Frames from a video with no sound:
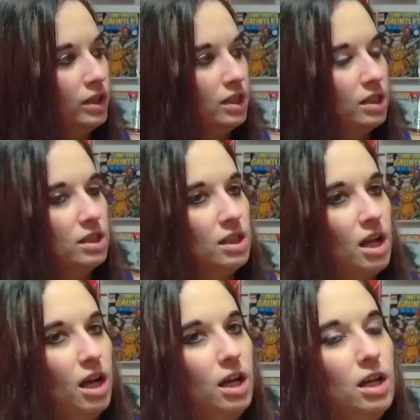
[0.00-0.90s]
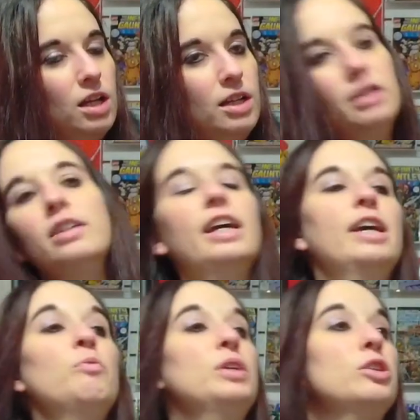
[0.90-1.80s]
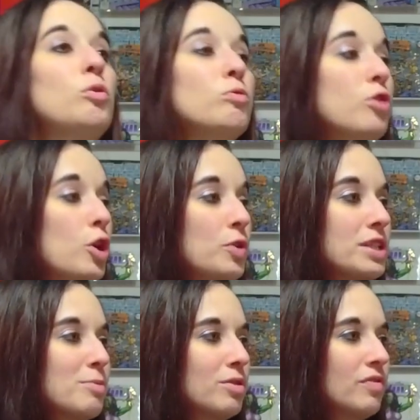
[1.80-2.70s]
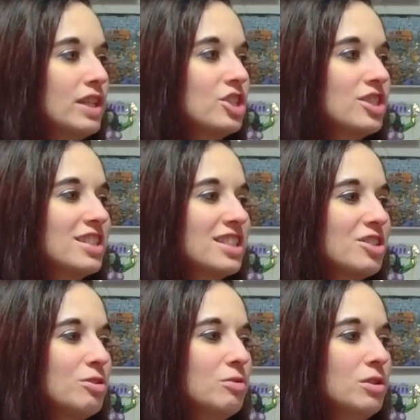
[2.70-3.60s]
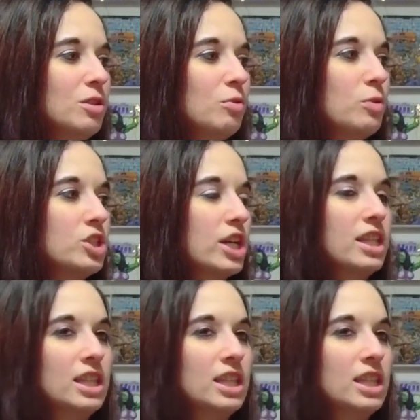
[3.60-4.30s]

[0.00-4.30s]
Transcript: Yeah. And we don't know his motivation still, which mm-hmm.